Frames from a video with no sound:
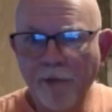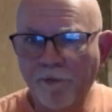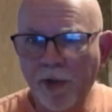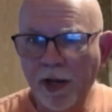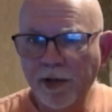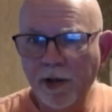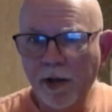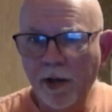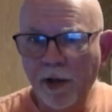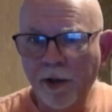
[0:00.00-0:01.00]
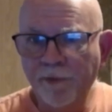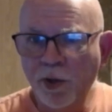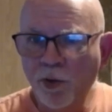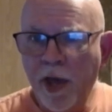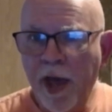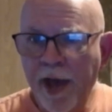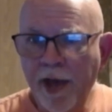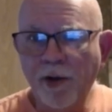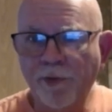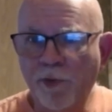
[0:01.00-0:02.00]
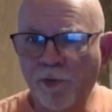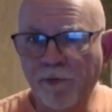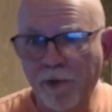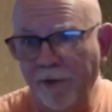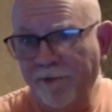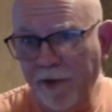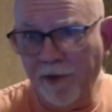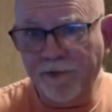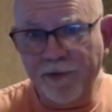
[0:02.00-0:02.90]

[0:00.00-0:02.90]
But if you can't, if